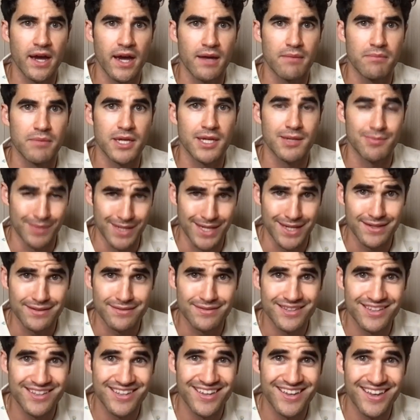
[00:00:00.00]
I mean me.
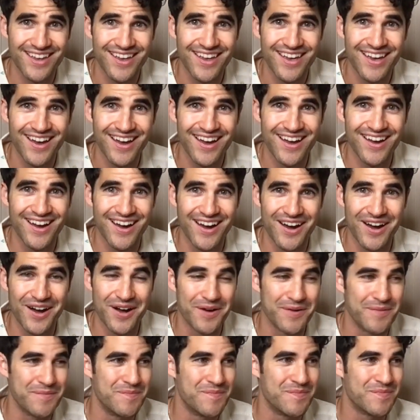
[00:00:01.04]

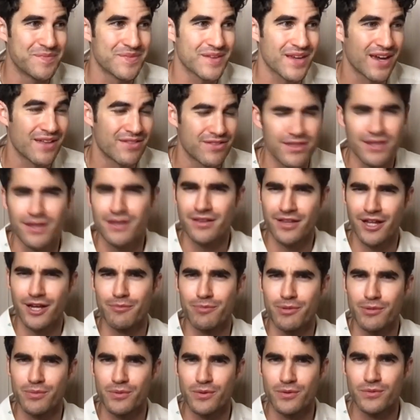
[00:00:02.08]
I think a lot
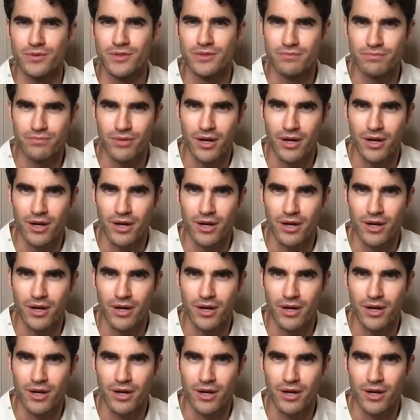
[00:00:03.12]
of people would